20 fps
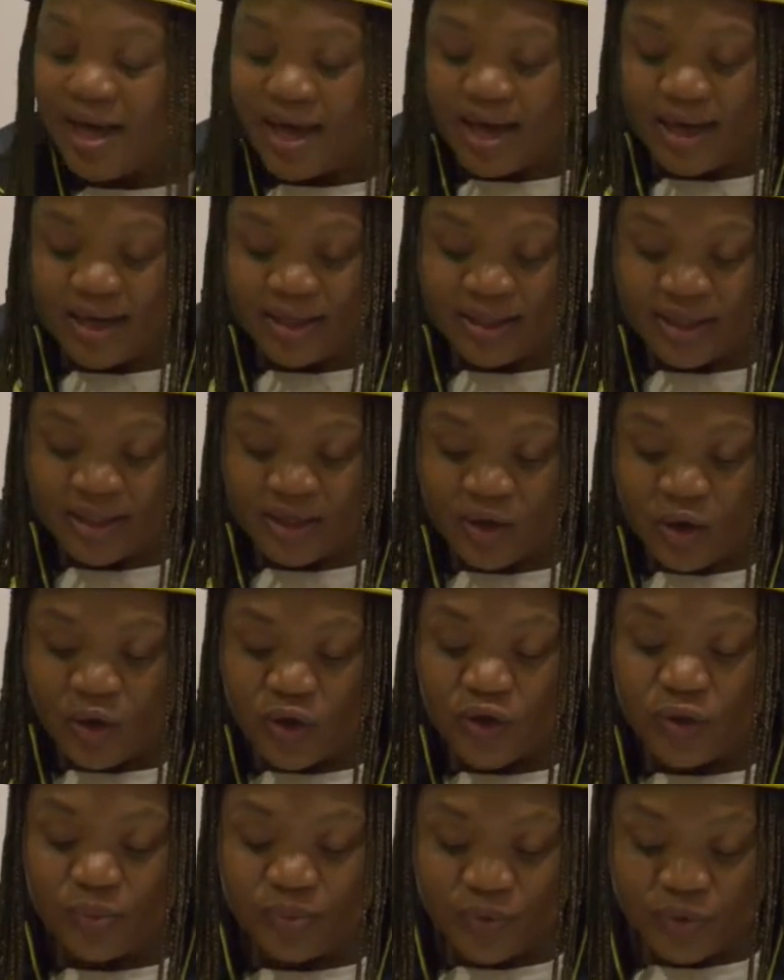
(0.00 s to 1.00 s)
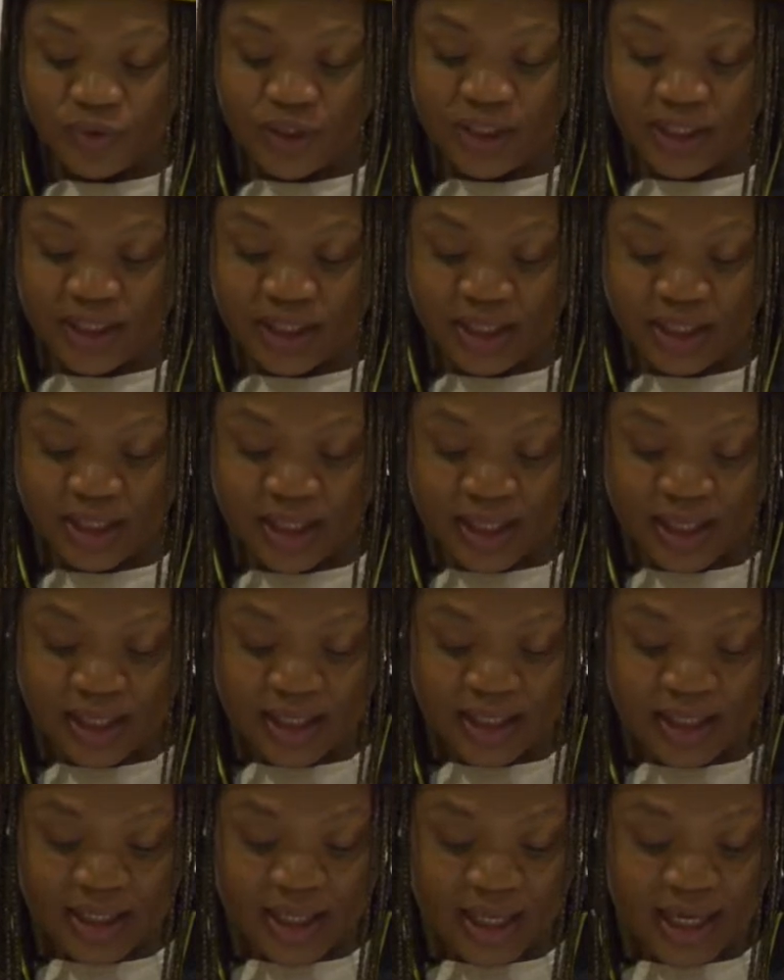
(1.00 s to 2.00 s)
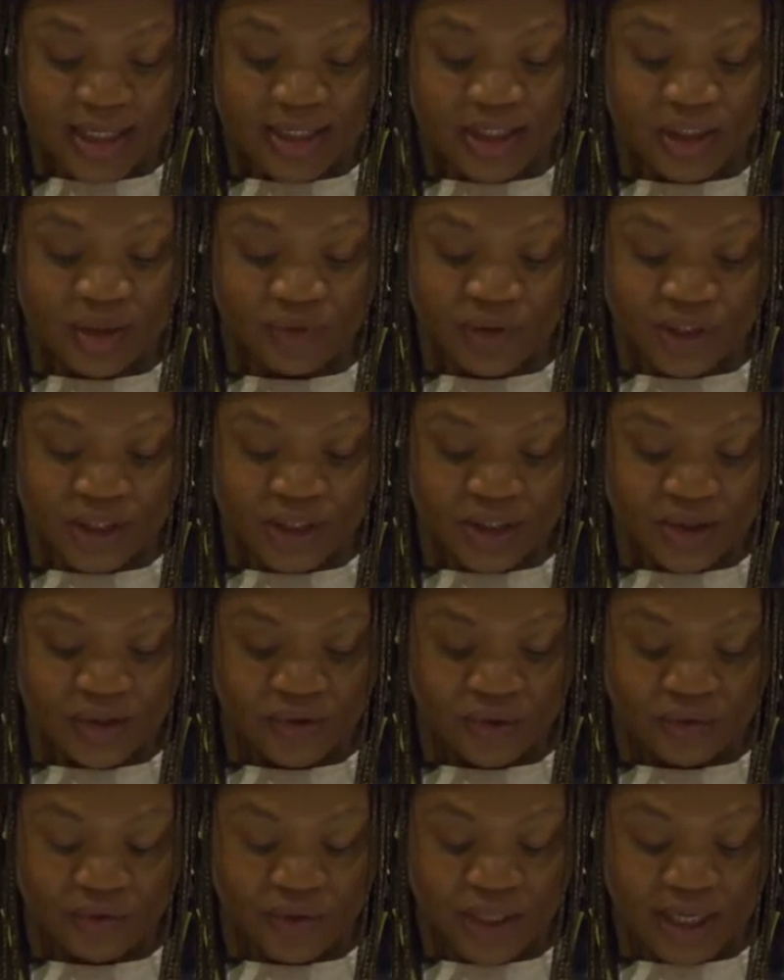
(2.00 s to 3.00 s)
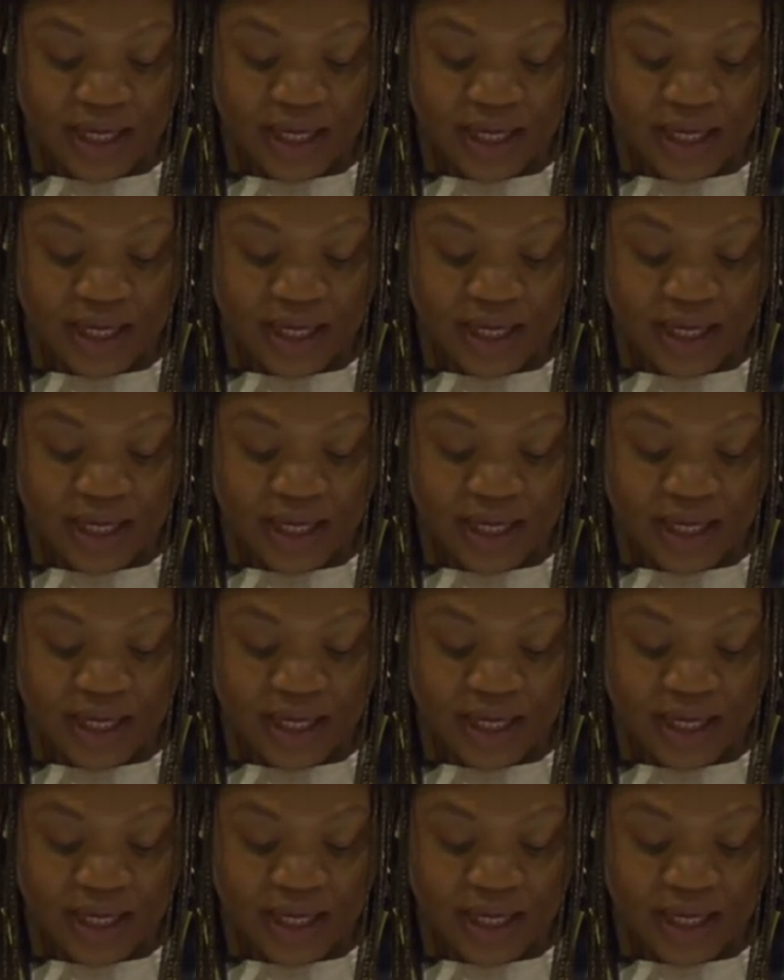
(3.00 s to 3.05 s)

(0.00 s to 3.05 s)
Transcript: and contributing in the activities of